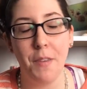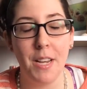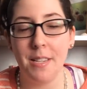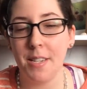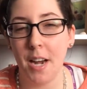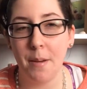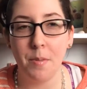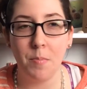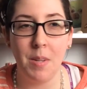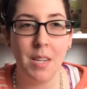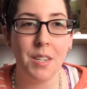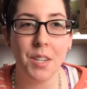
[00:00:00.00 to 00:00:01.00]
FaceTimes
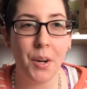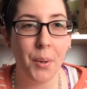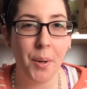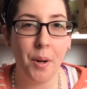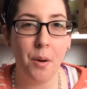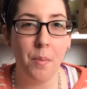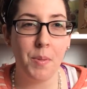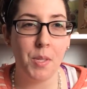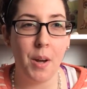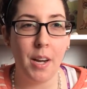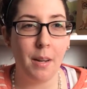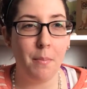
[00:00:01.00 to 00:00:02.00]
me into groups so
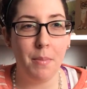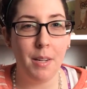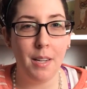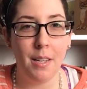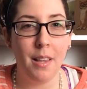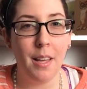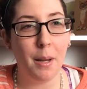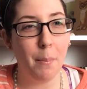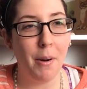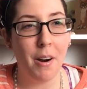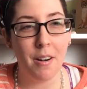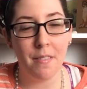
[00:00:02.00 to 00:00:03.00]
I can be like
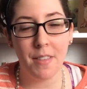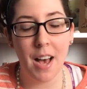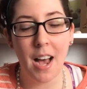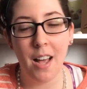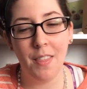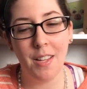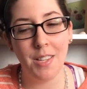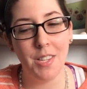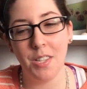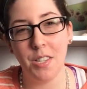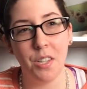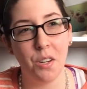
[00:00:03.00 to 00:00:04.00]
a part of that, and that's
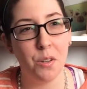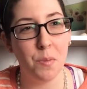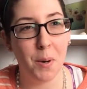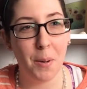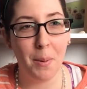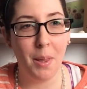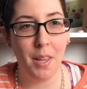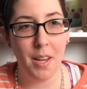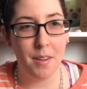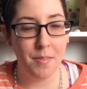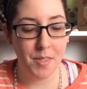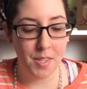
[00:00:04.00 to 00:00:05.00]
just a huge part of my life.